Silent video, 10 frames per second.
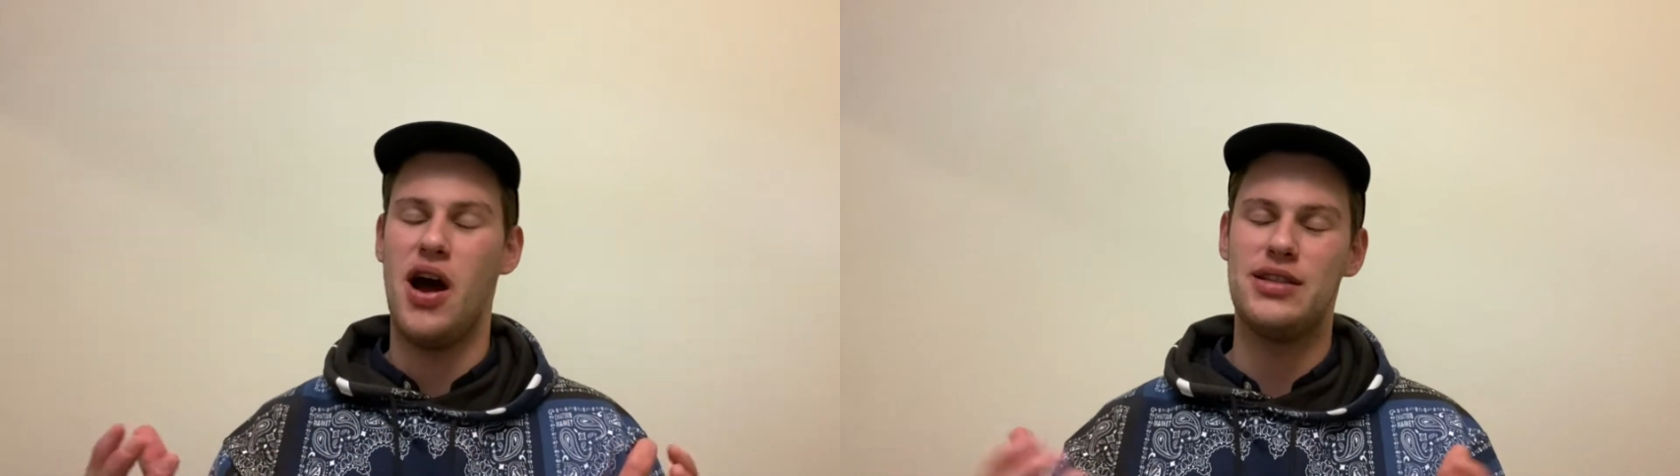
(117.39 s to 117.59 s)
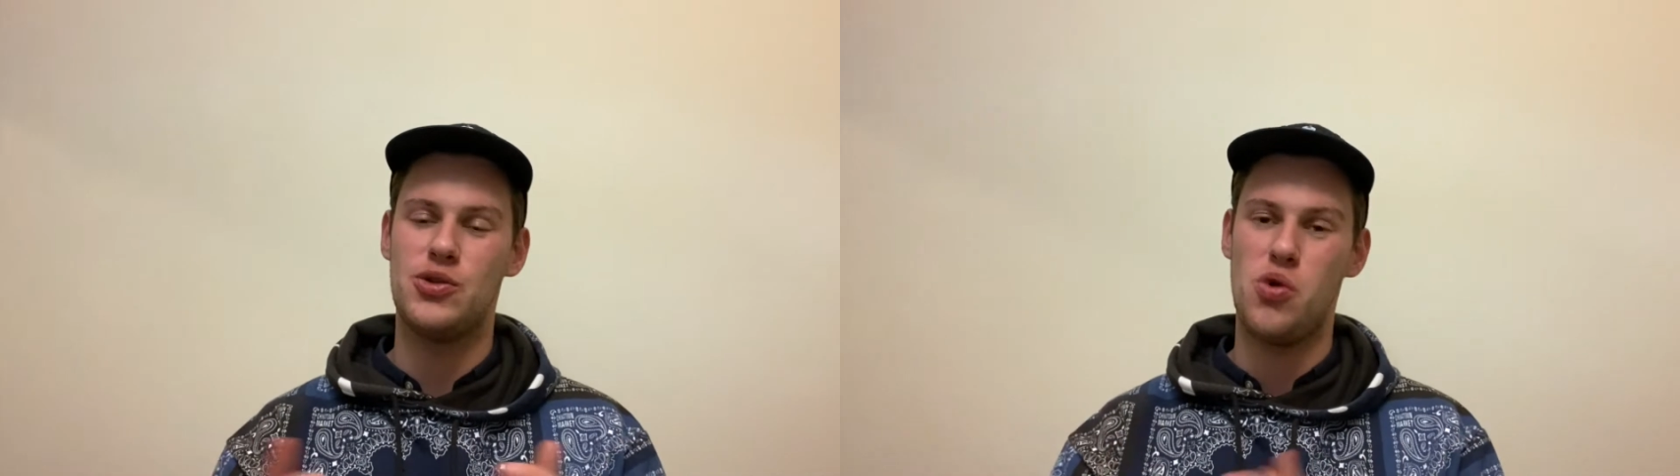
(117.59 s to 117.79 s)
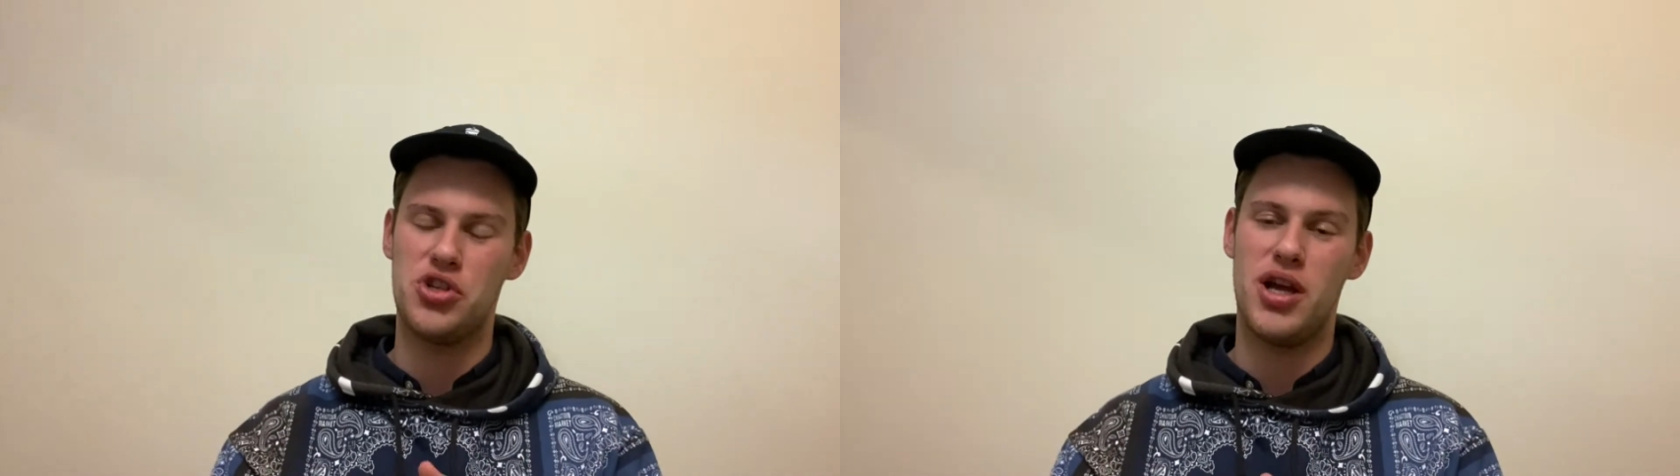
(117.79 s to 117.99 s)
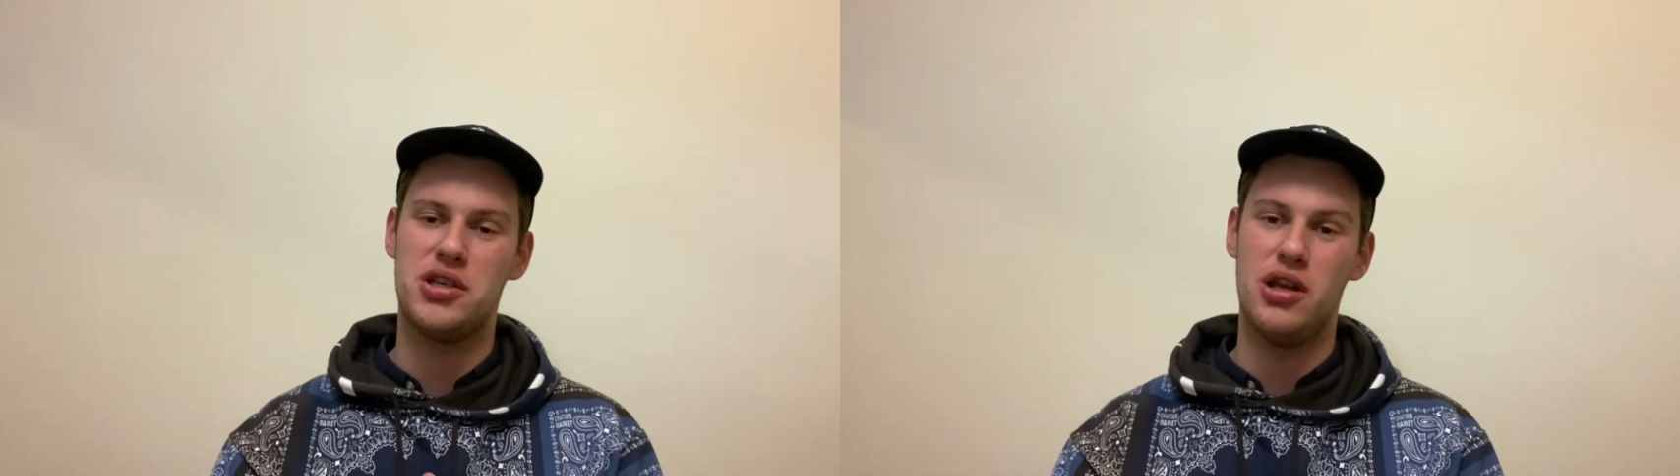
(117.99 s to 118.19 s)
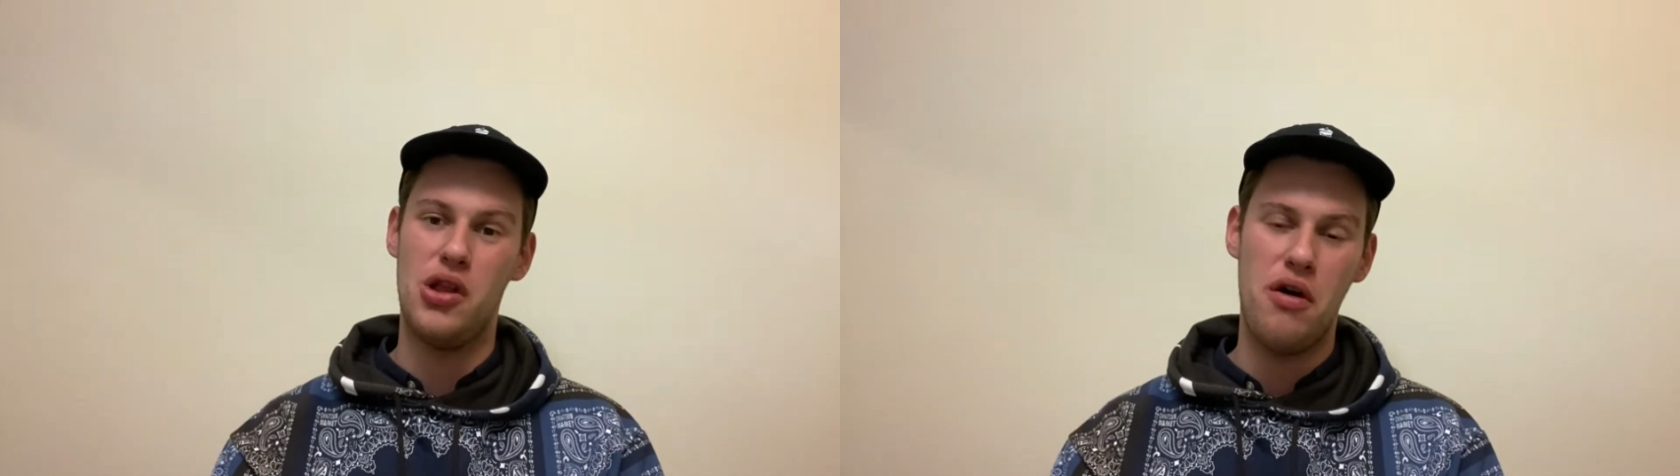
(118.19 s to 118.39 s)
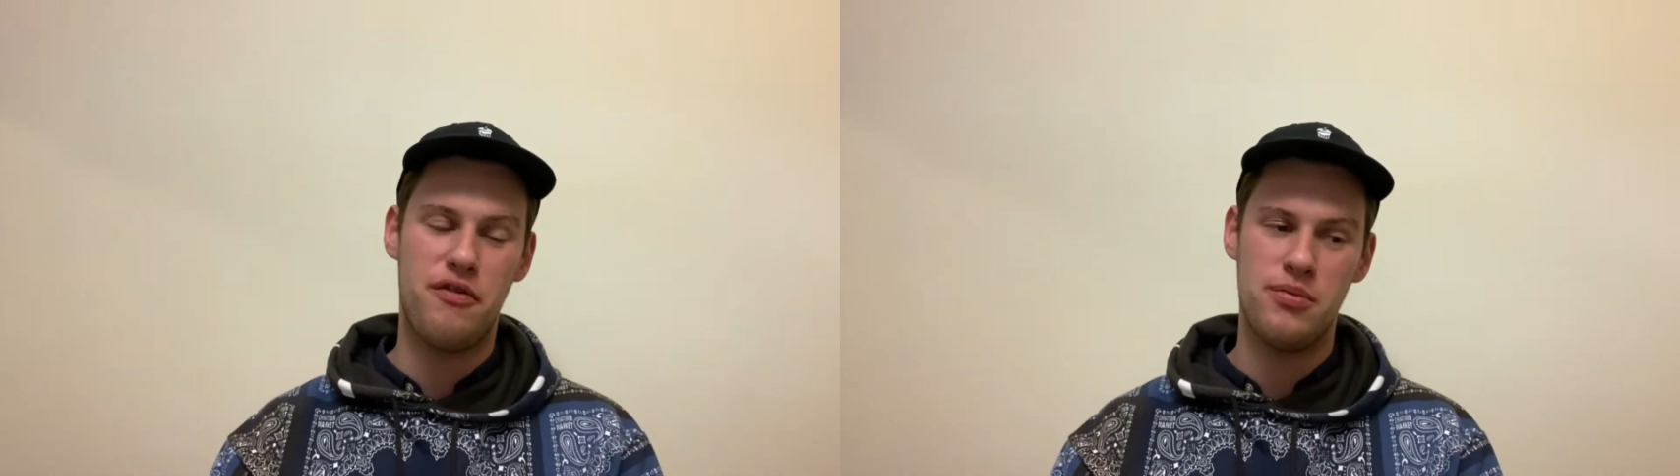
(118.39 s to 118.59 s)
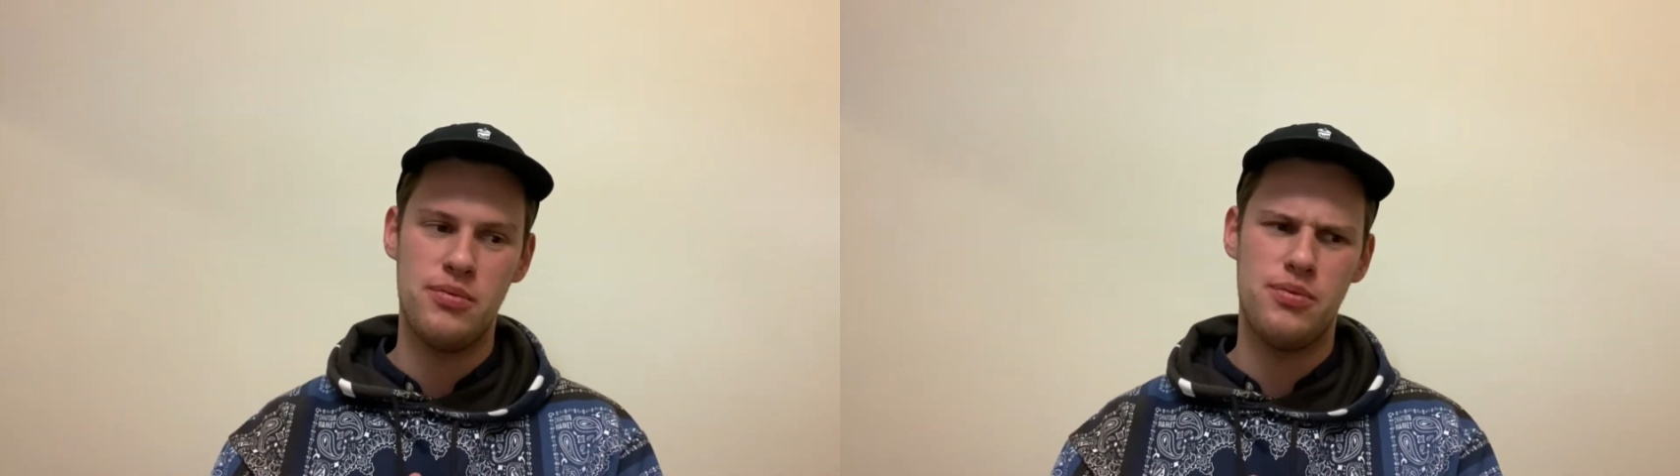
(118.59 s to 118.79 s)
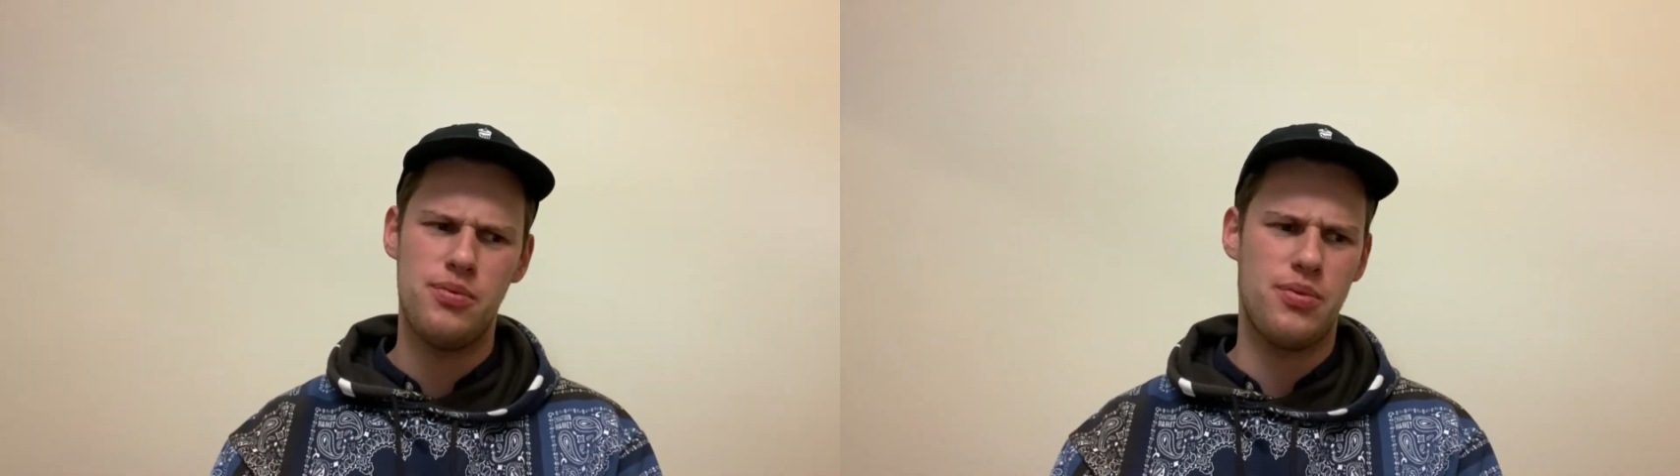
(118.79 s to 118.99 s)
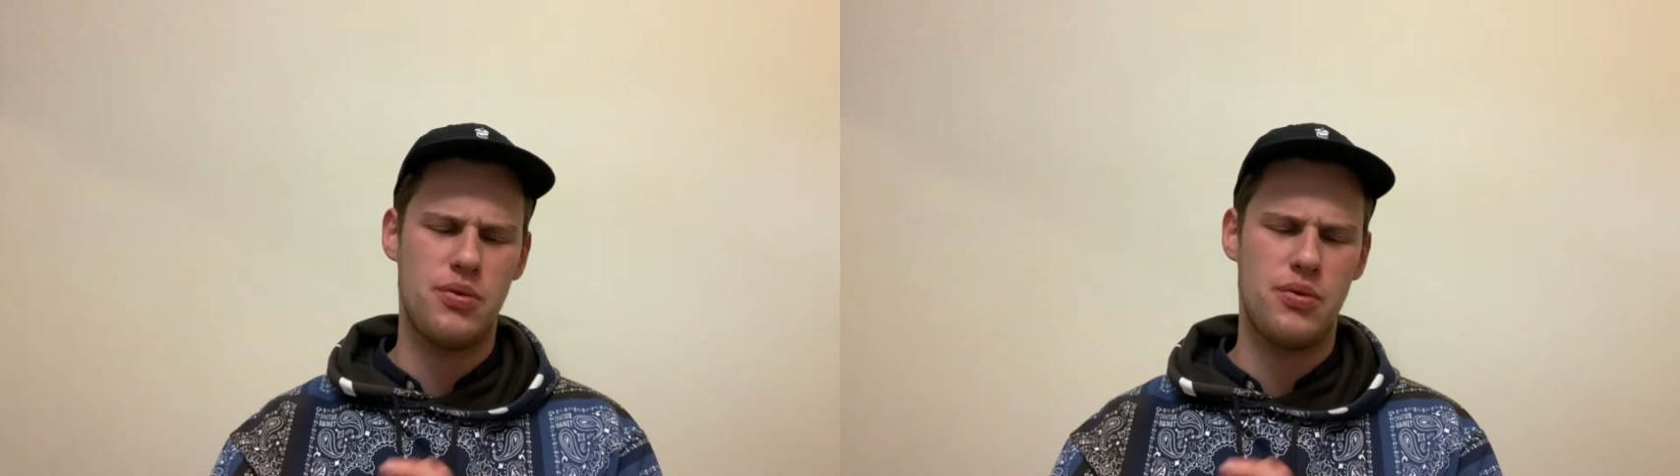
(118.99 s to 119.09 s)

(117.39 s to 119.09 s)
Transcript: this watch actually a lot from